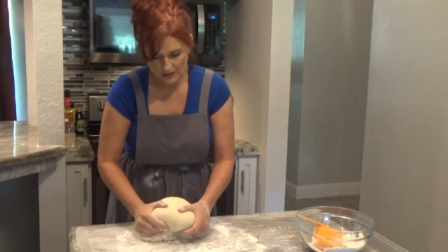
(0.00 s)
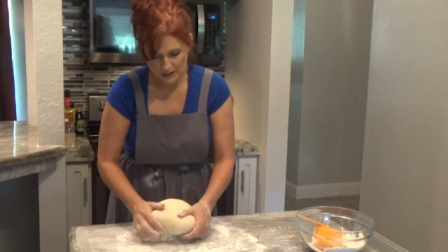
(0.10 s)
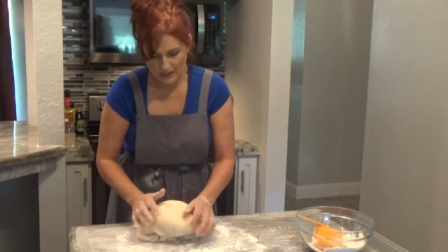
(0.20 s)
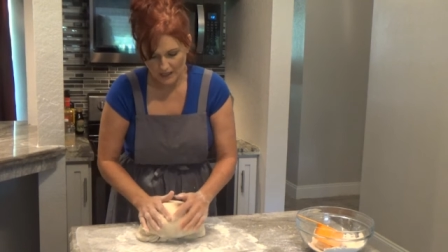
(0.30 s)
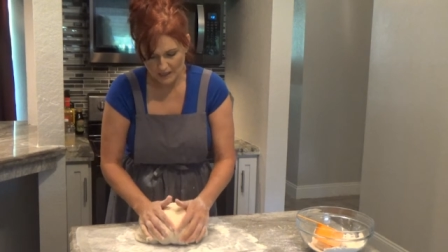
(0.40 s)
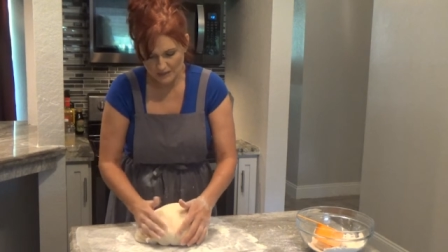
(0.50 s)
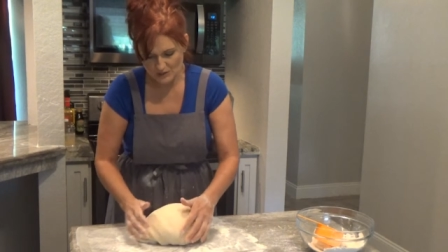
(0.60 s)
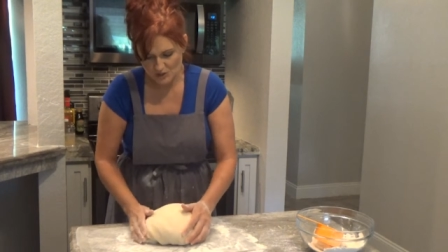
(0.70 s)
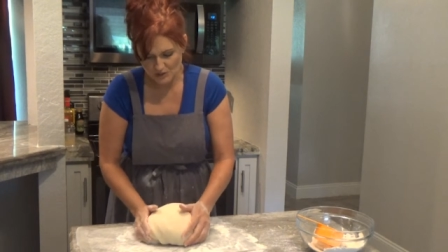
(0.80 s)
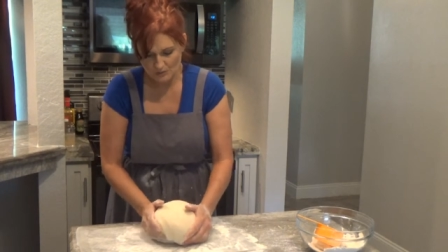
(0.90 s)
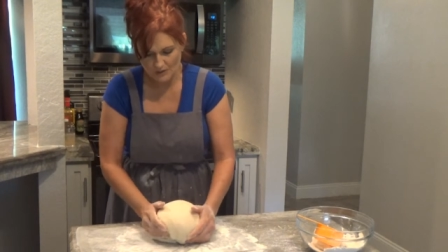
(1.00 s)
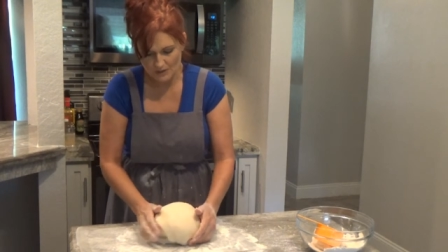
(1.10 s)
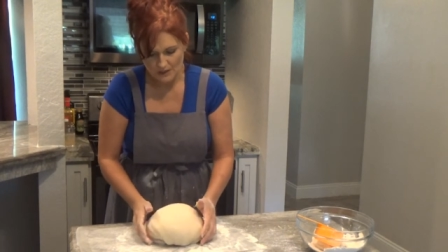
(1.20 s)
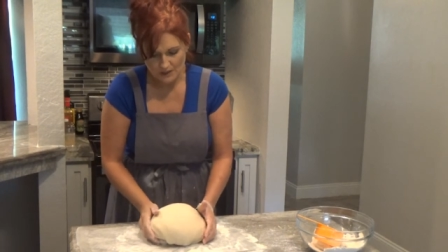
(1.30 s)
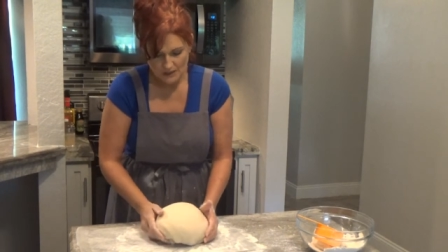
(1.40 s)
And she would
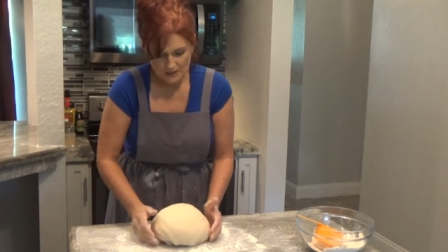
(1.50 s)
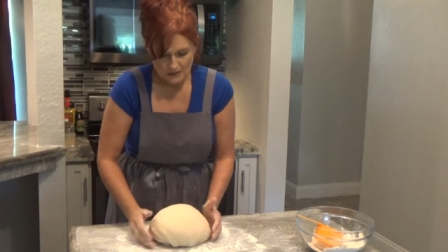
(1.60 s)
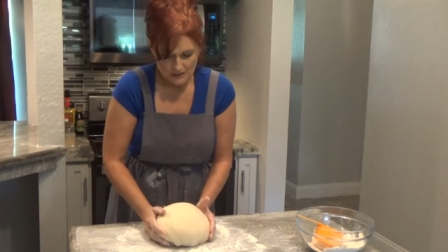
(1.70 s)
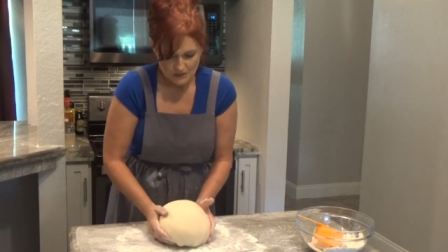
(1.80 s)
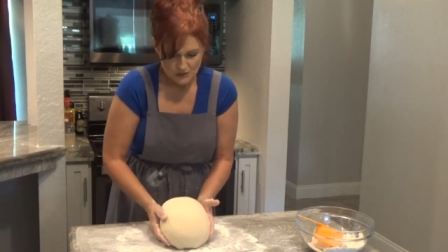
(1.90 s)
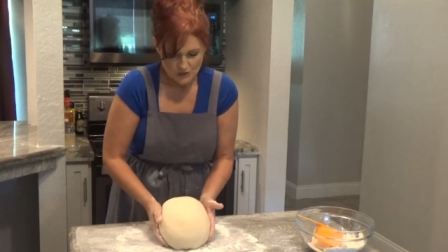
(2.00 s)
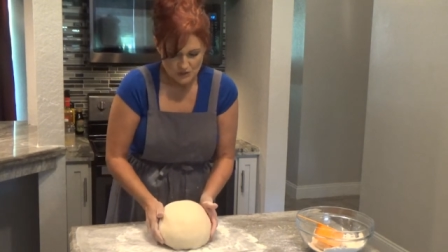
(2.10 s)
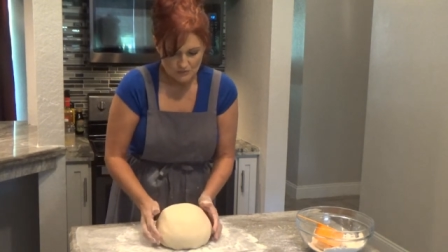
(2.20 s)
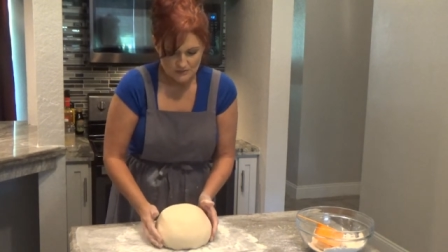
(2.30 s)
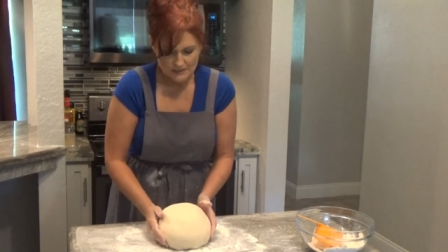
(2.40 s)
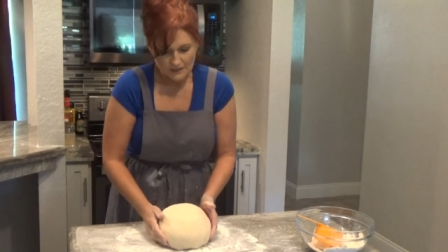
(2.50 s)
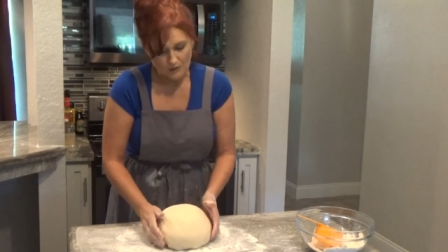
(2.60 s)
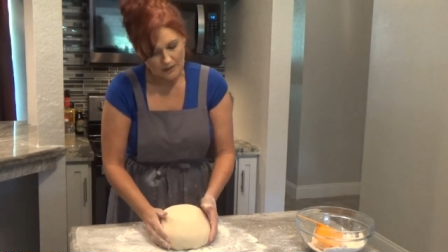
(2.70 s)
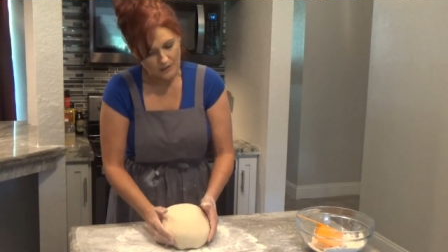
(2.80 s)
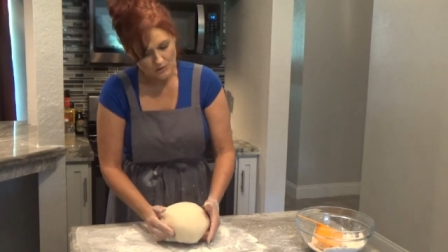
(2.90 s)
say,
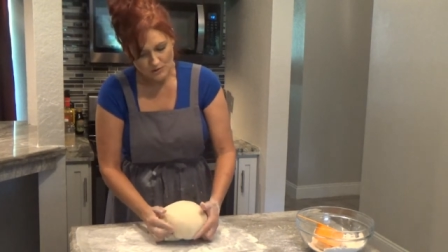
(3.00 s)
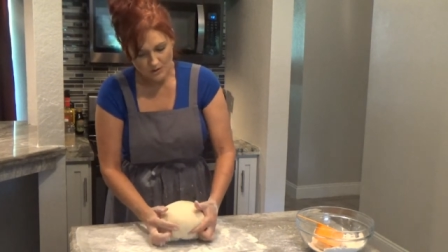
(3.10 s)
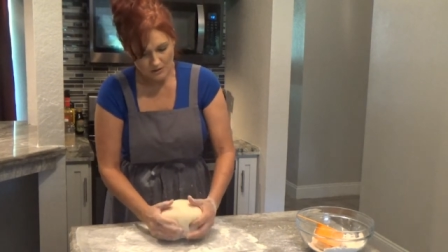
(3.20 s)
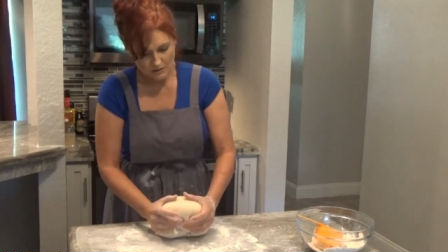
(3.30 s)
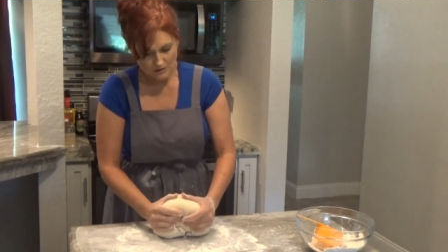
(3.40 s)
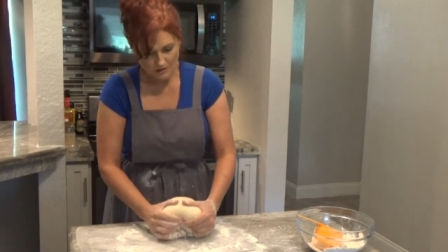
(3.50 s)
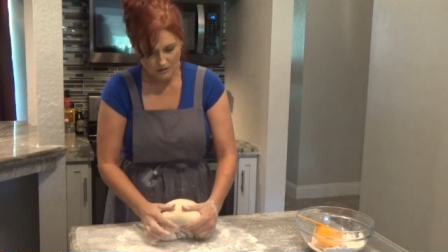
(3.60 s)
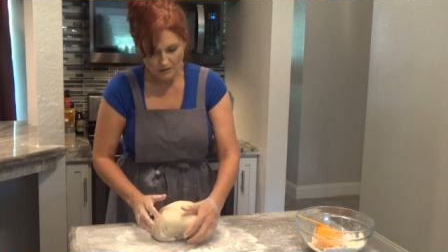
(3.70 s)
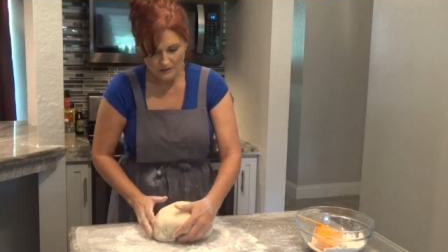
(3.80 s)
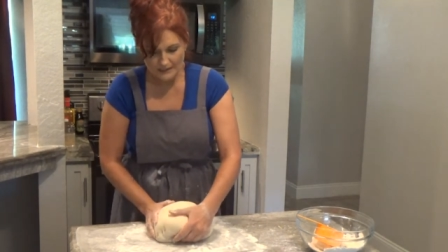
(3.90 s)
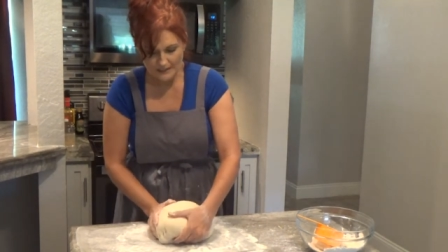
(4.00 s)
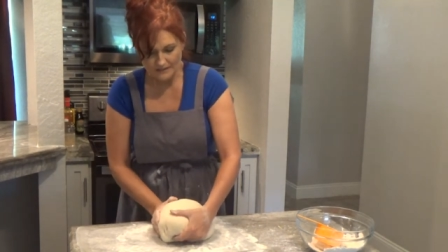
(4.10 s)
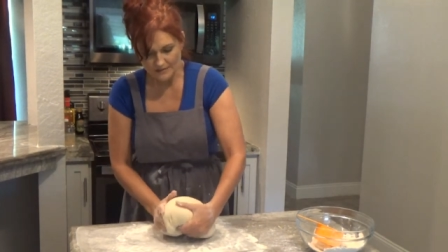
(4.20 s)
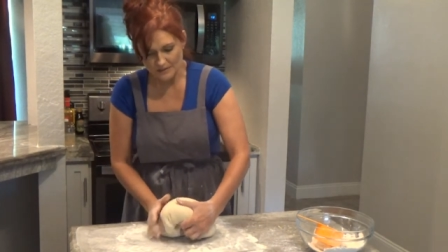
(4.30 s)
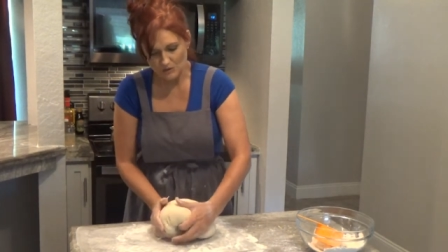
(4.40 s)
okay, here's our
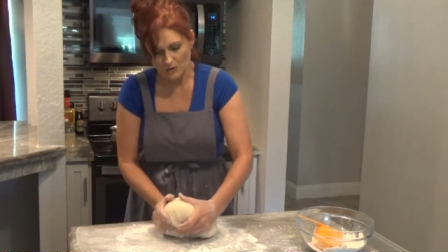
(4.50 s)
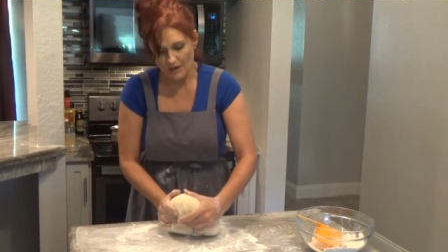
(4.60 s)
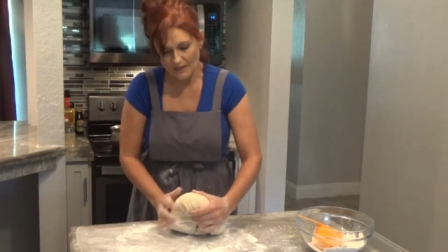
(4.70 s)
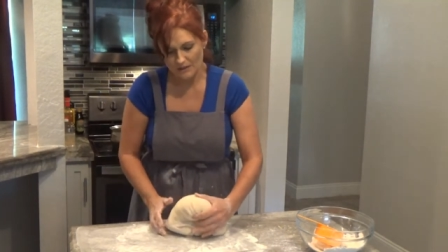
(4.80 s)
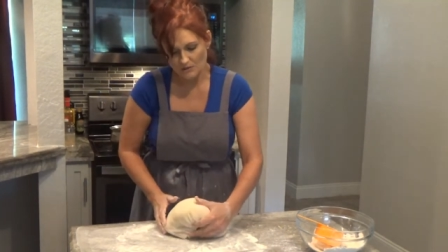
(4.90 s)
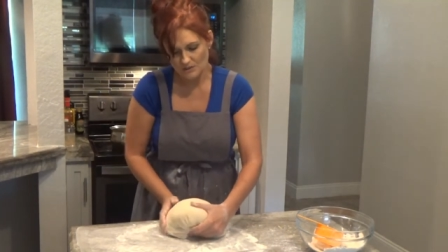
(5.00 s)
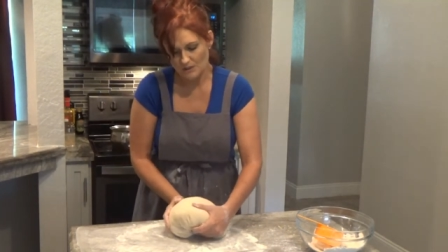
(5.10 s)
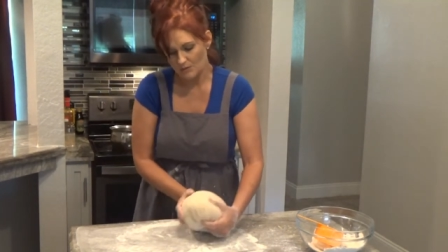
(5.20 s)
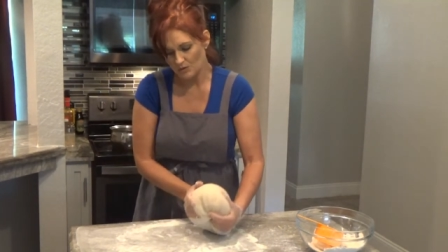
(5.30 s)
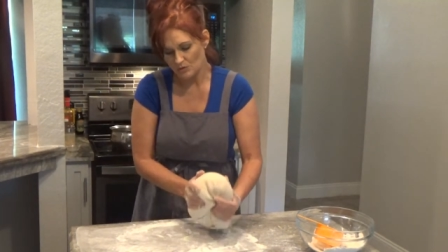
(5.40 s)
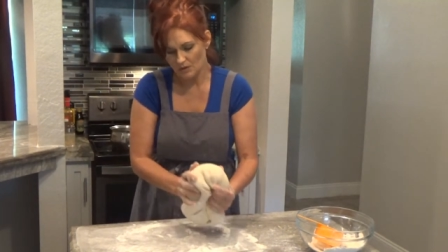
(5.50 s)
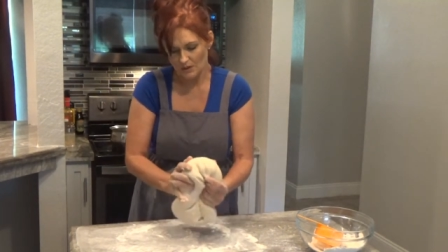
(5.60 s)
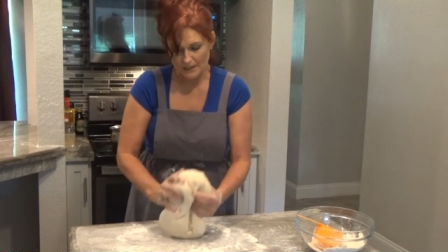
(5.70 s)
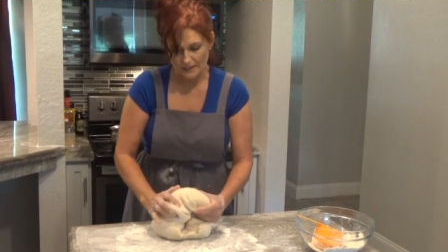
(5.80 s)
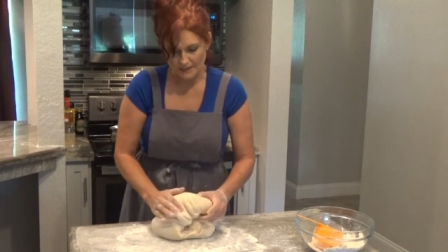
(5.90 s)
leaves, let's crack those up, those are our
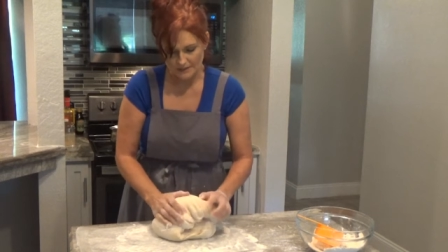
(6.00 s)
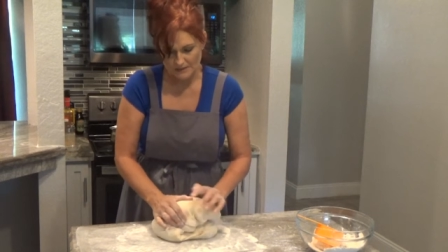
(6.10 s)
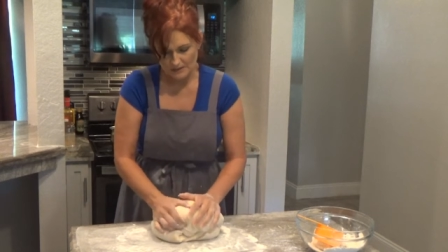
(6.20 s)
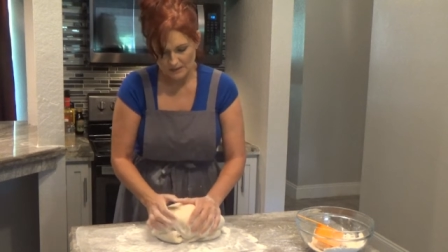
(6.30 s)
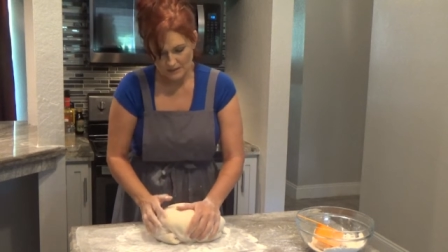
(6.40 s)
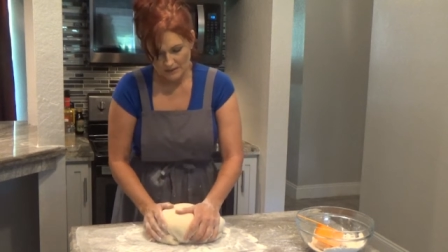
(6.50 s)
eggs.